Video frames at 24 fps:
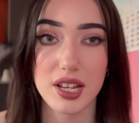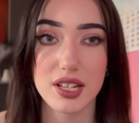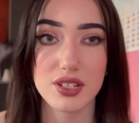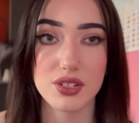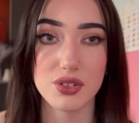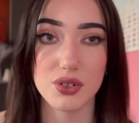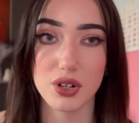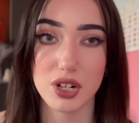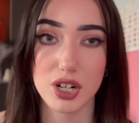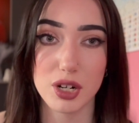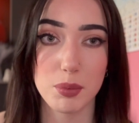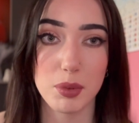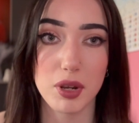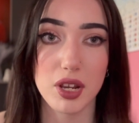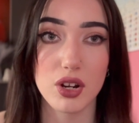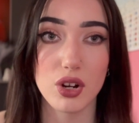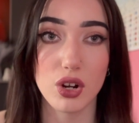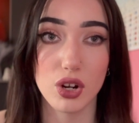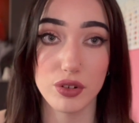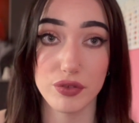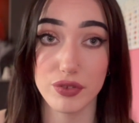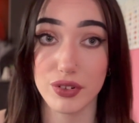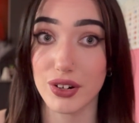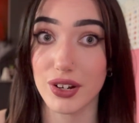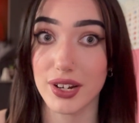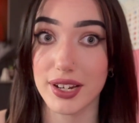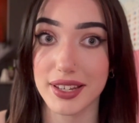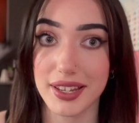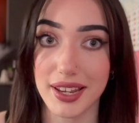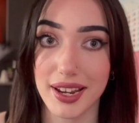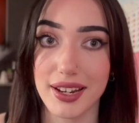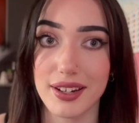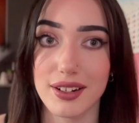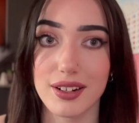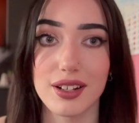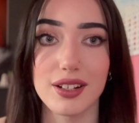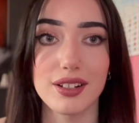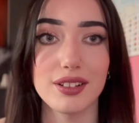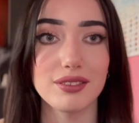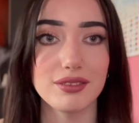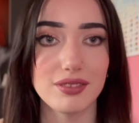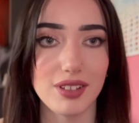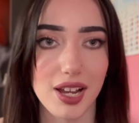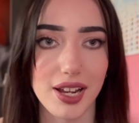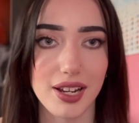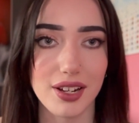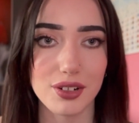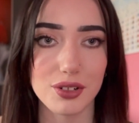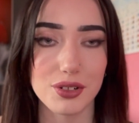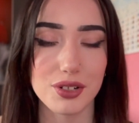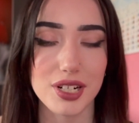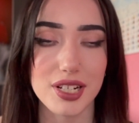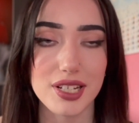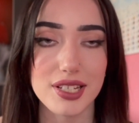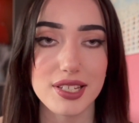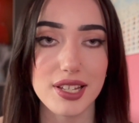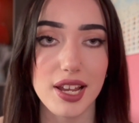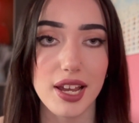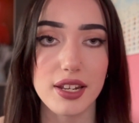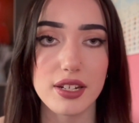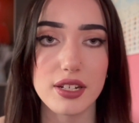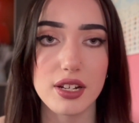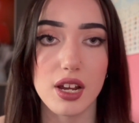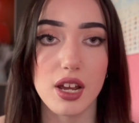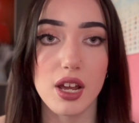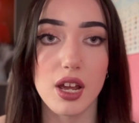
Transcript: It's not going to be an overnight gainer, like I already said.